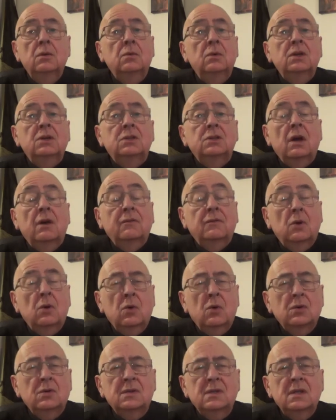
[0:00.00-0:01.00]
which of
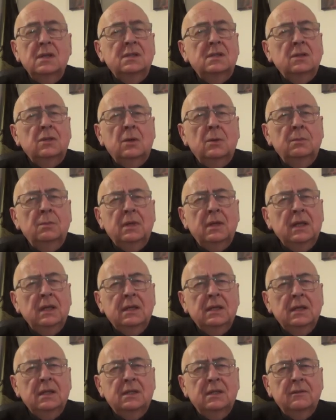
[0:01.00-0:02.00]
course is a
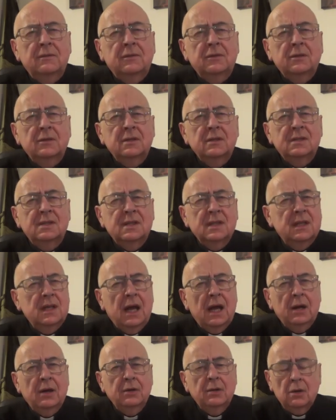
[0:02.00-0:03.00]
completely different
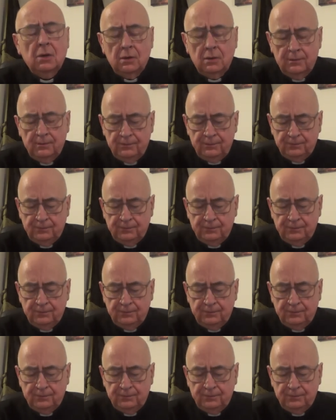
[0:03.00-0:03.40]
scenario.